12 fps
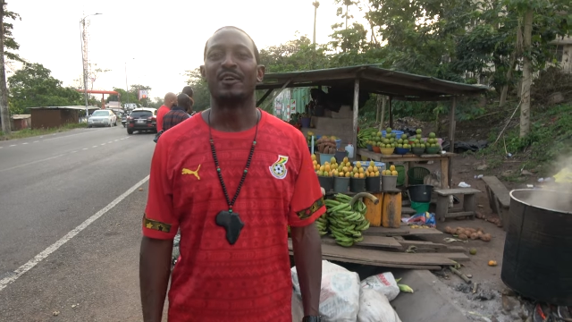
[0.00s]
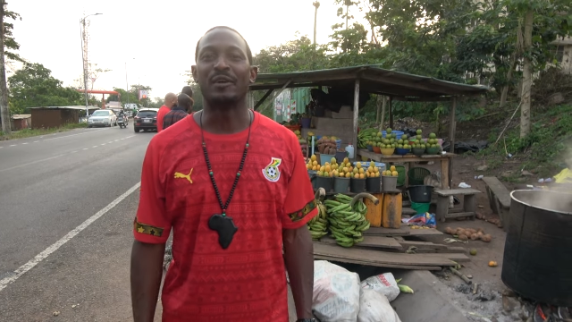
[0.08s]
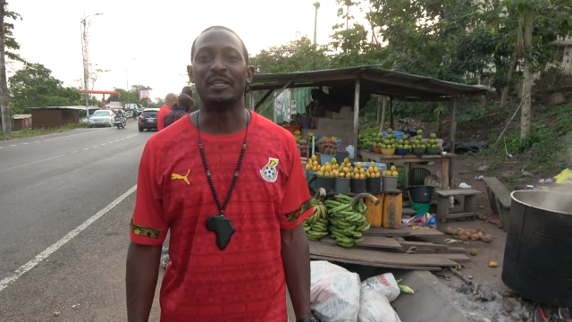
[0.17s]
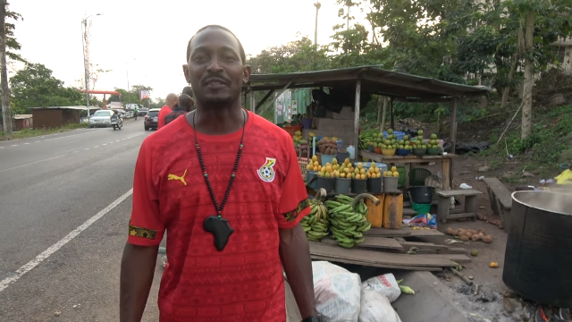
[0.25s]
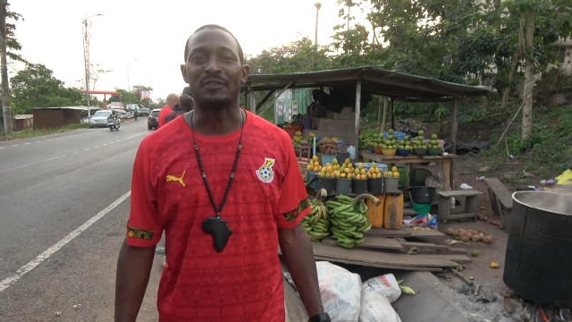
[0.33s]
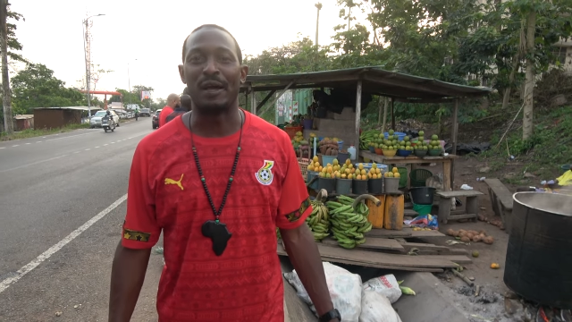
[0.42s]

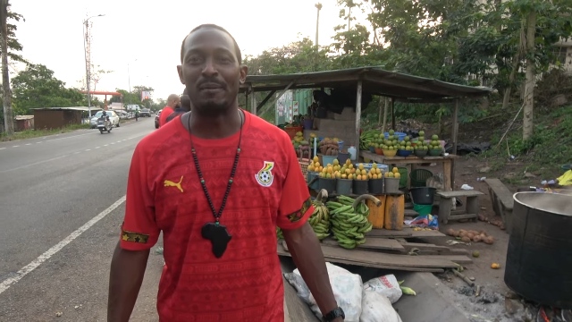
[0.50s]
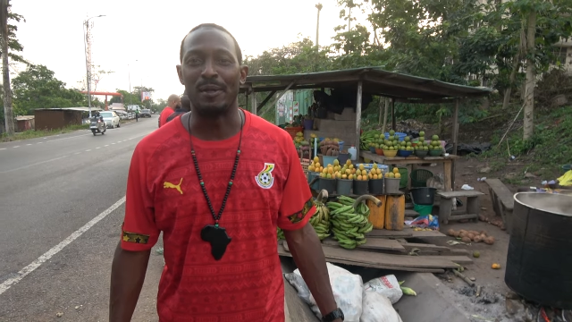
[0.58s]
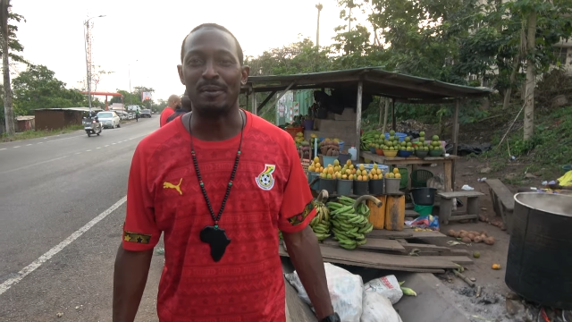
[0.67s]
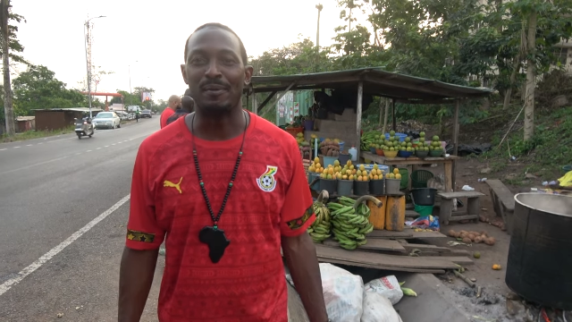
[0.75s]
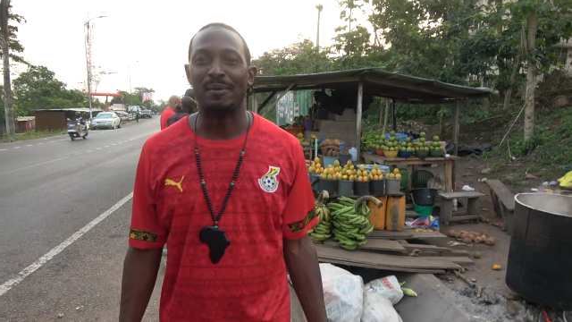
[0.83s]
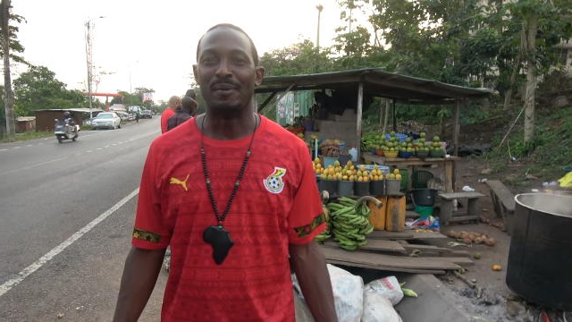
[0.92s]
Greetings family,
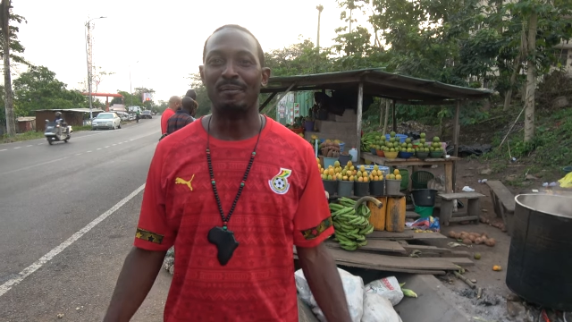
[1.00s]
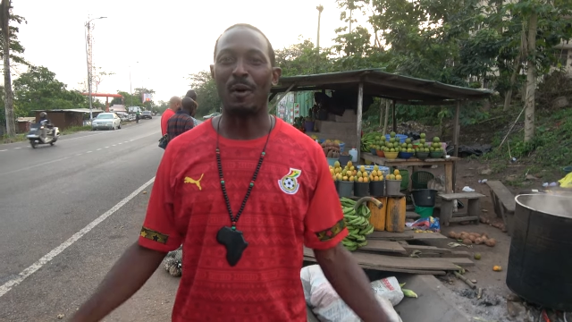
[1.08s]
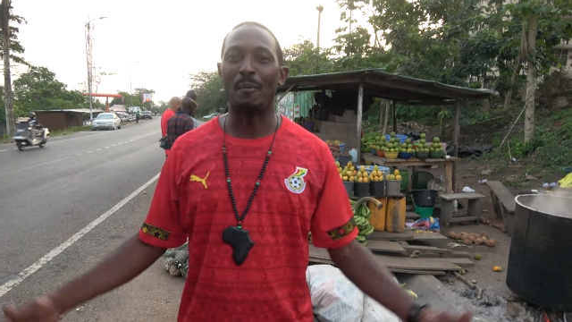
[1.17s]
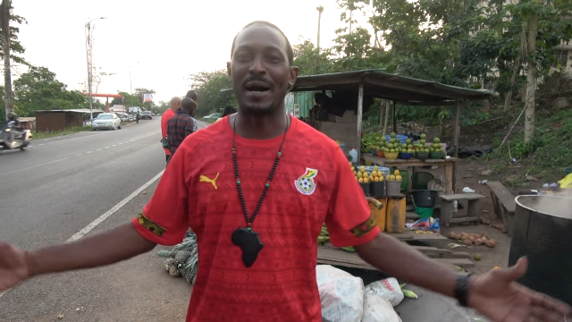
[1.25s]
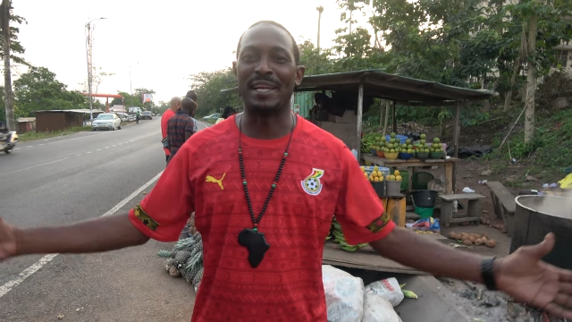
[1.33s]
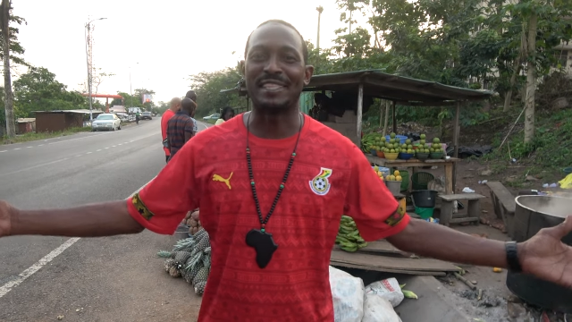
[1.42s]

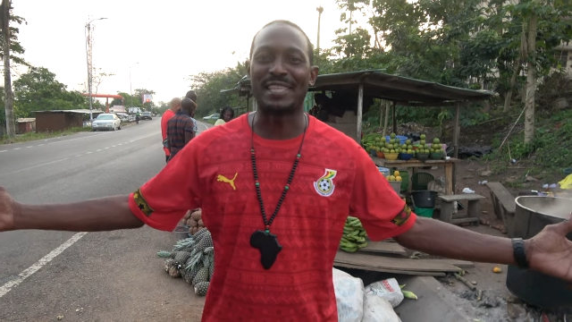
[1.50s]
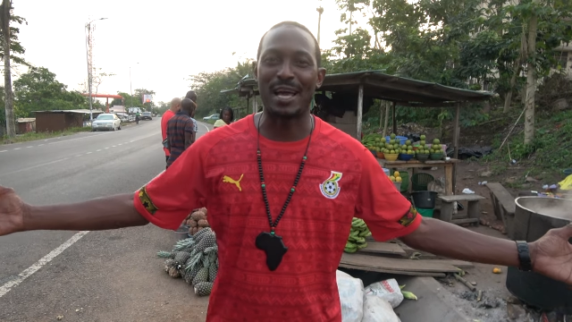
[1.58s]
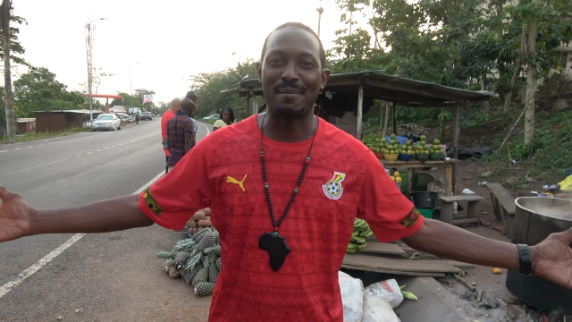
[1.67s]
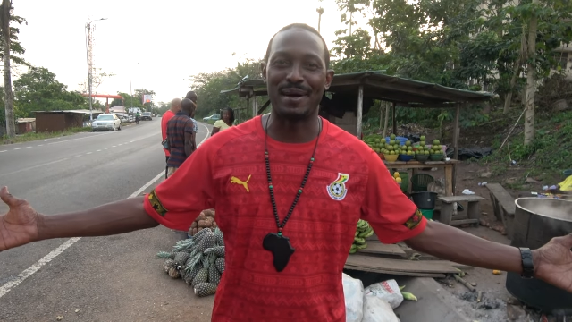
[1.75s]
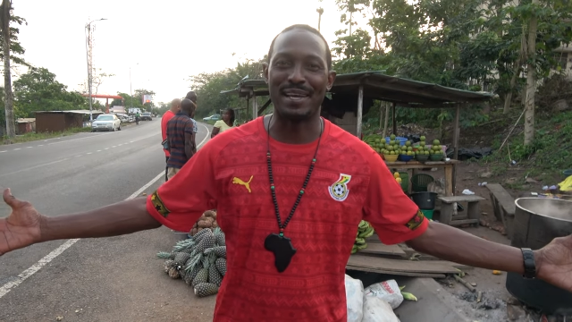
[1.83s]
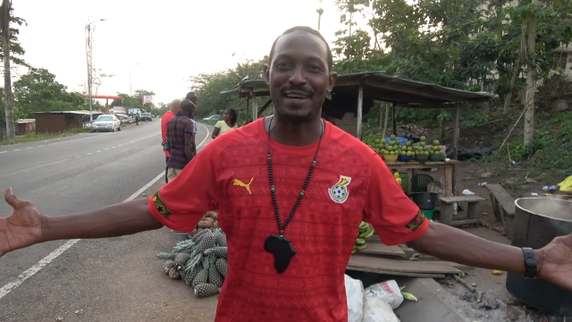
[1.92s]
Bomani
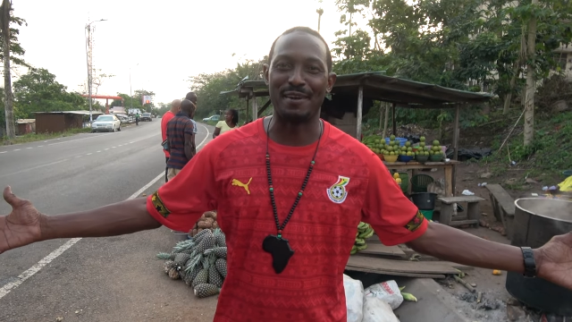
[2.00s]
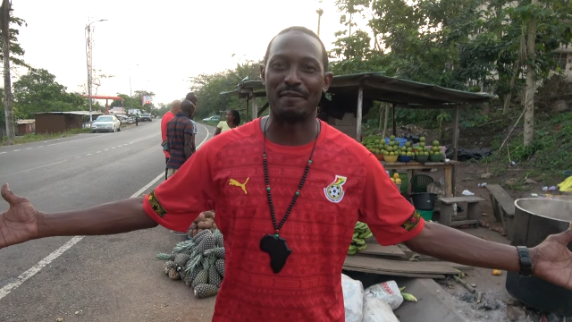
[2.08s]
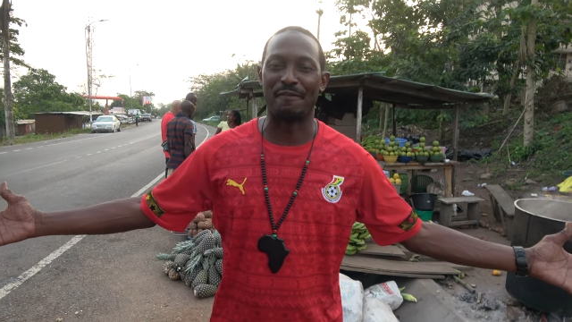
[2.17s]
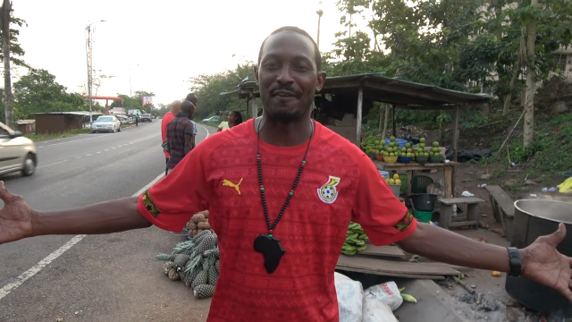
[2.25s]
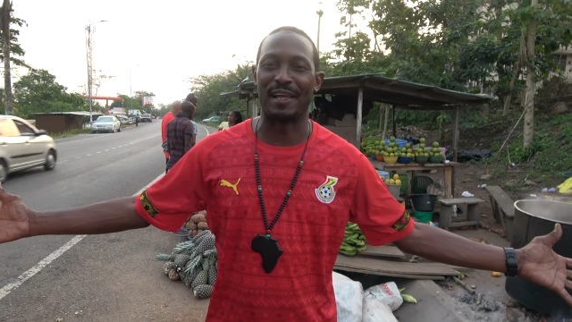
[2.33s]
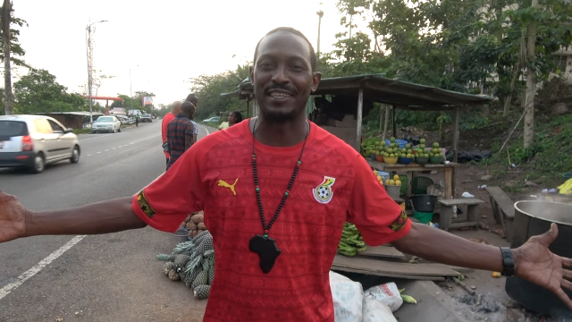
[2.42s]
Tyehimba here in the
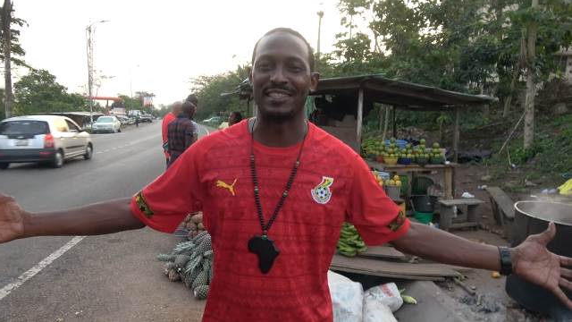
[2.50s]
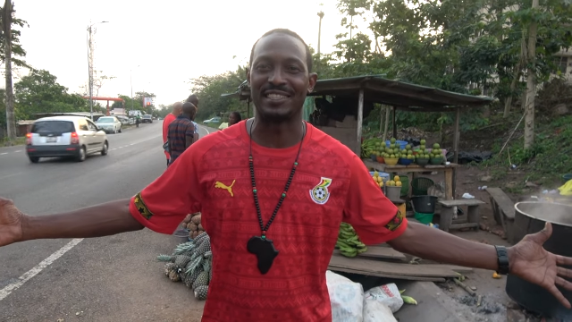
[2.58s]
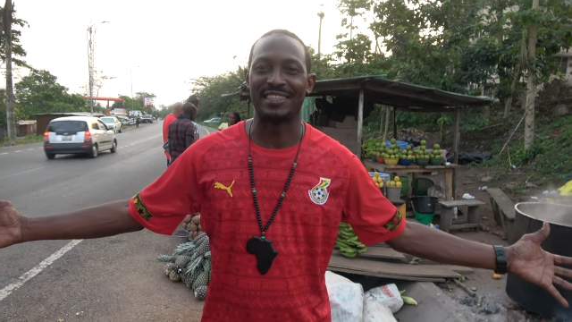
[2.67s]
flesh.